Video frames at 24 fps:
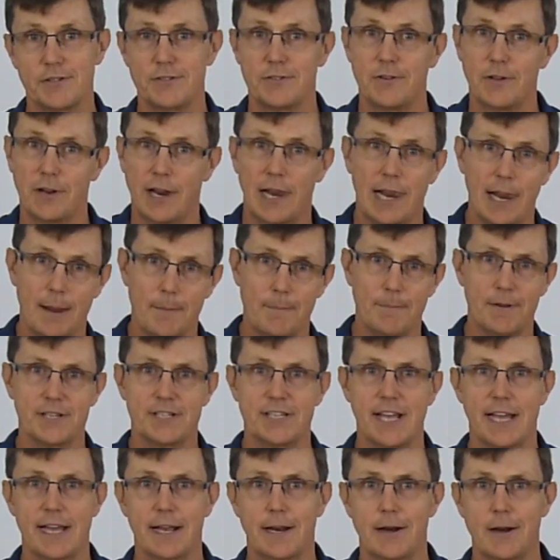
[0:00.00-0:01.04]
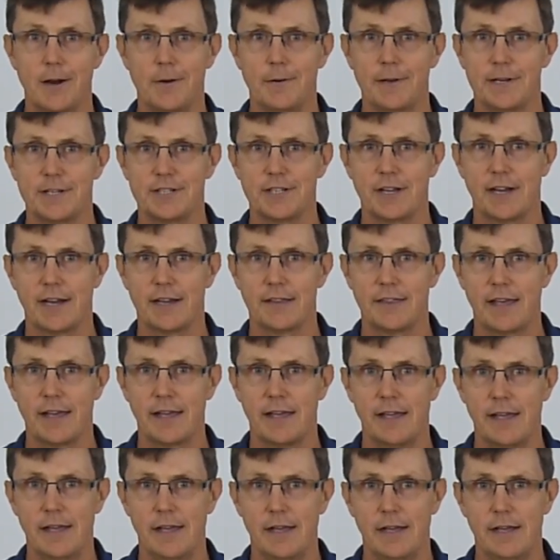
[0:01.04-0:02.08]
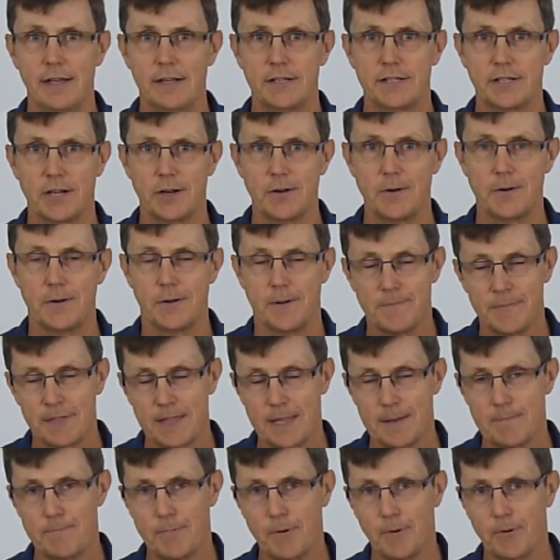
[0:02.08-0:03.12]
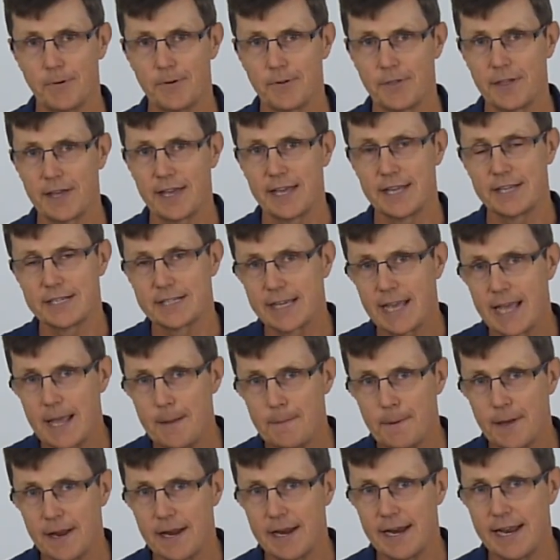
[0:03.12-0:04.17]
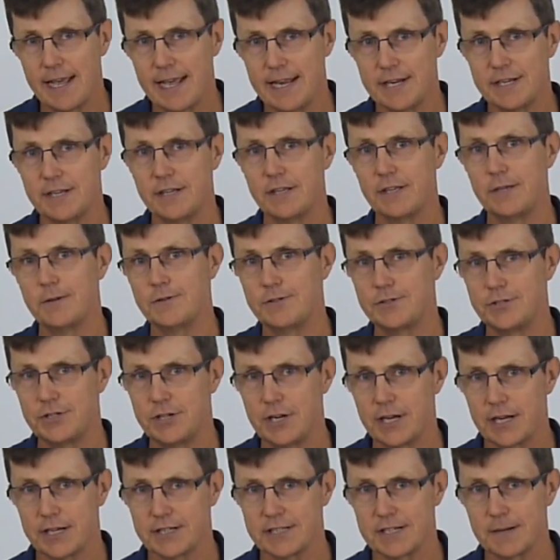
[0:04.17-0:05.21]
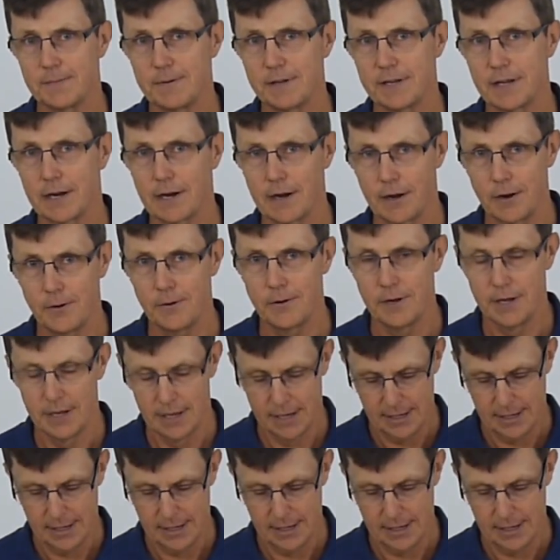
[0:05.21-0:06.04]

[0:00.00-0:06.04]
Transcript: you've got a lump of set glue inside there. So the important thing is keep it neat, use just a bit of glue.